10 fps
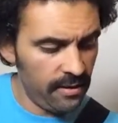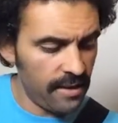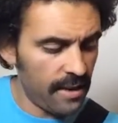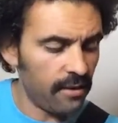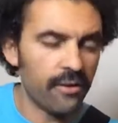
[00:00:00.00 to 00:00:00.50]

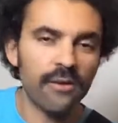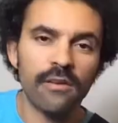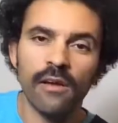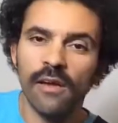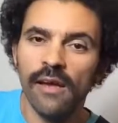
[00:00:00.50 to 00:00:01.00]
Now,
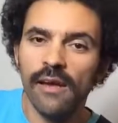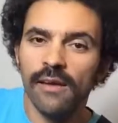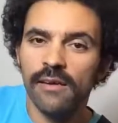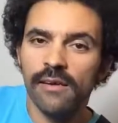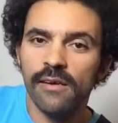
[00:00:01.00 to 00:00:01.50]
good
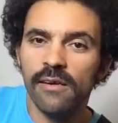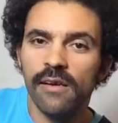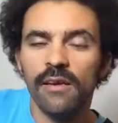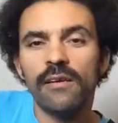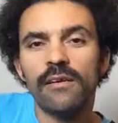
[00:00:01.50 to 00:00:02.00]

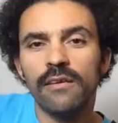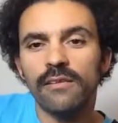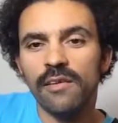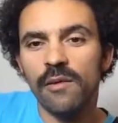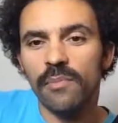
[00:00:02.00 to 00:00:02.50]

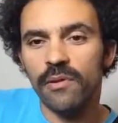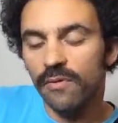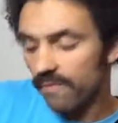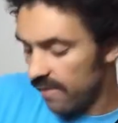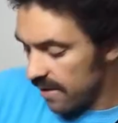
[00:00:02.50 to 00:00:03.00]
example
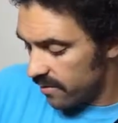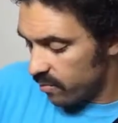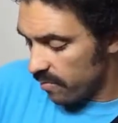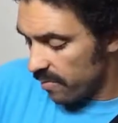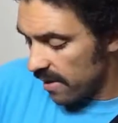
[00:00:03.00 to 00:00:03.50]
of this
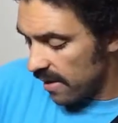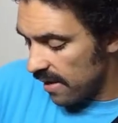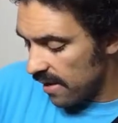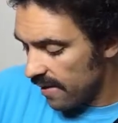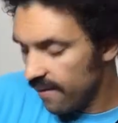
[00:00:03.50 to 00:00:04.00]
would
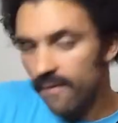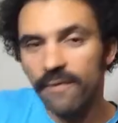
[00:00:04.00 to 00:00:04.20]
be